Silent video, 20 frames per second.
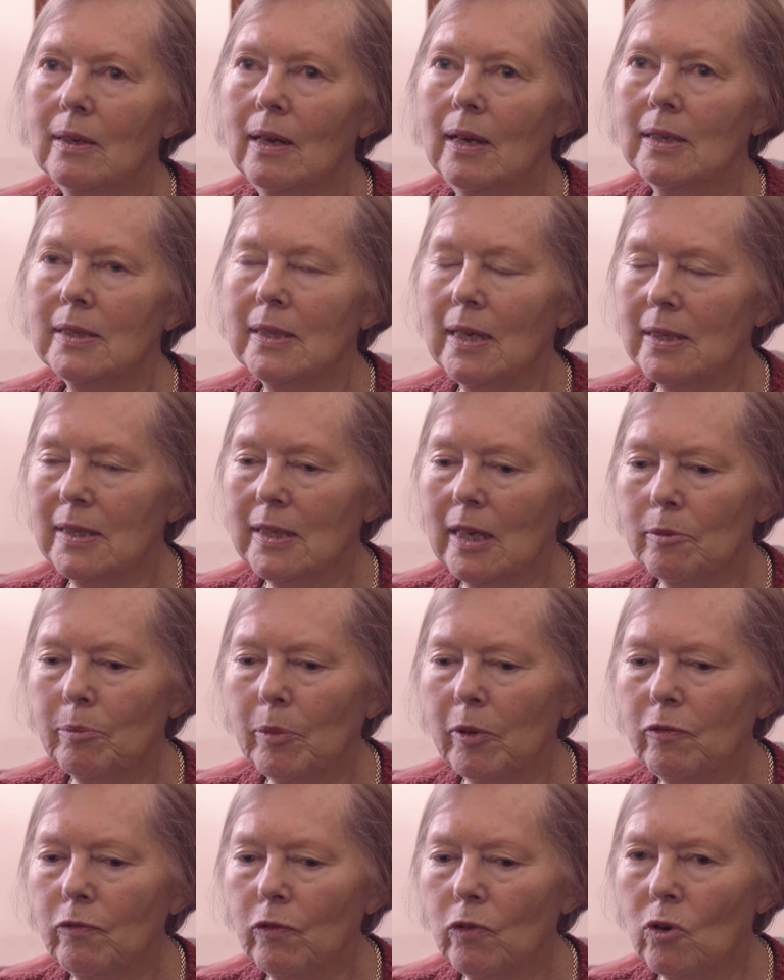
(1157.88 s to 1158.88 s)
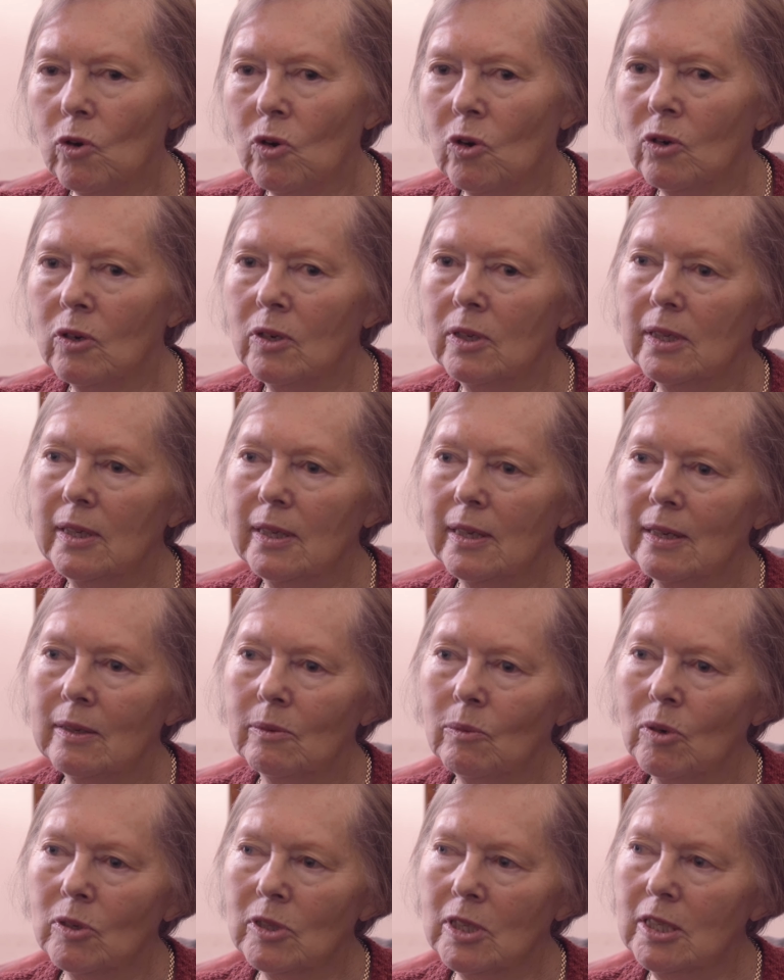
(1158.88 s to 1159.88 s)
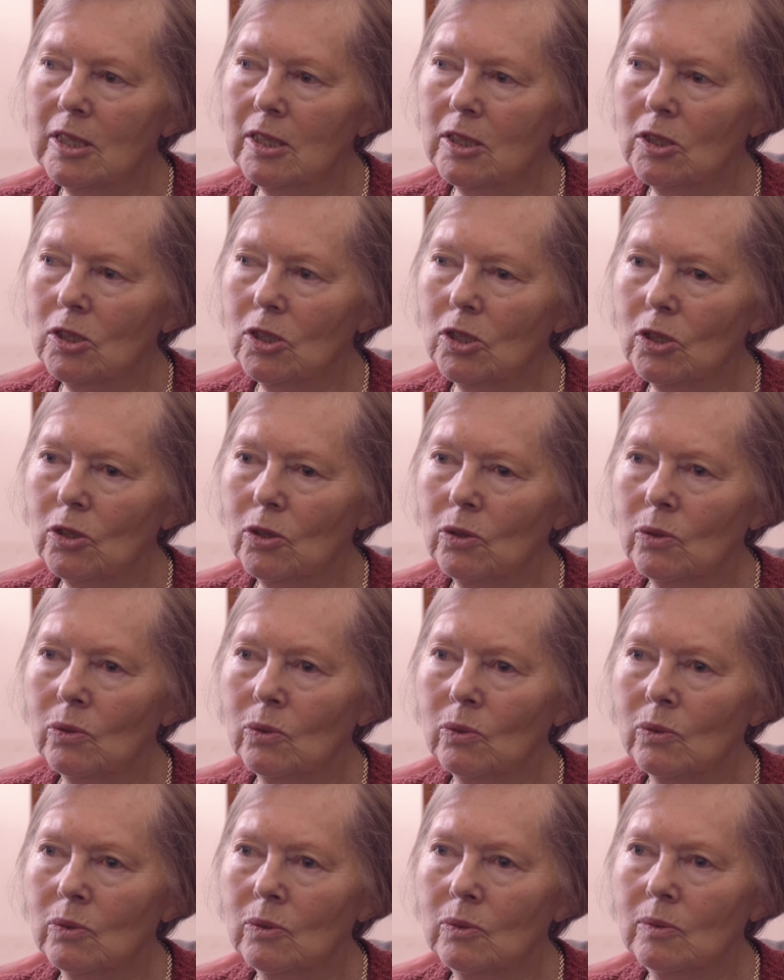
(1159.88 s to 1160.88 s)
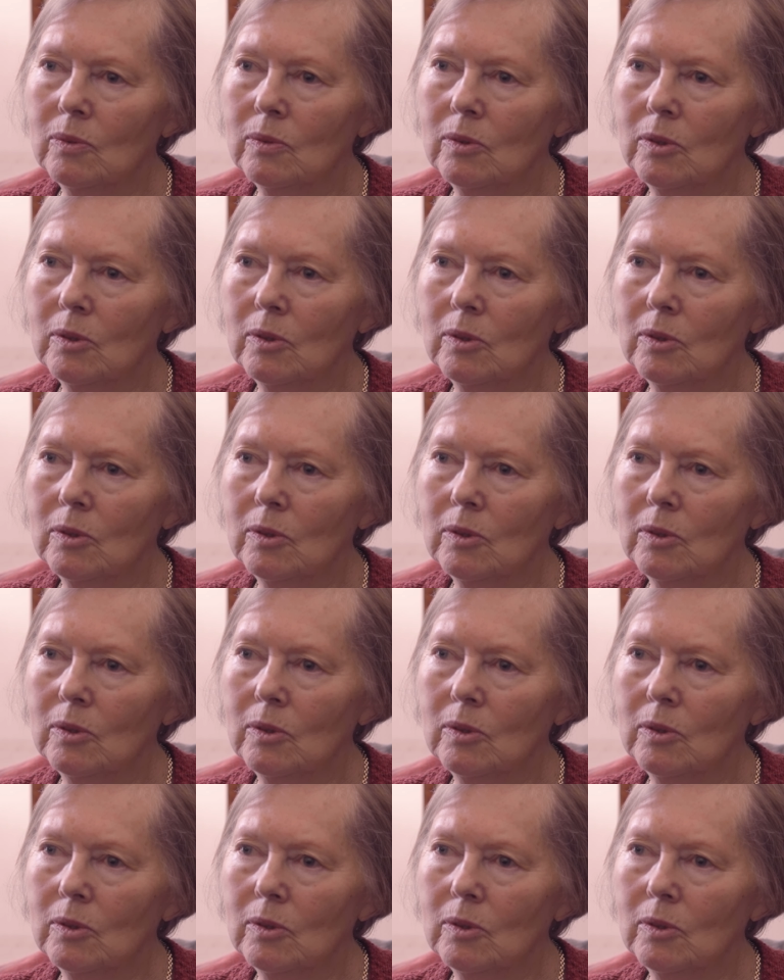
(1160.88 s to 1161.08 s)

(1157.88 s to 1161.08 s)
As I said before, I wanted to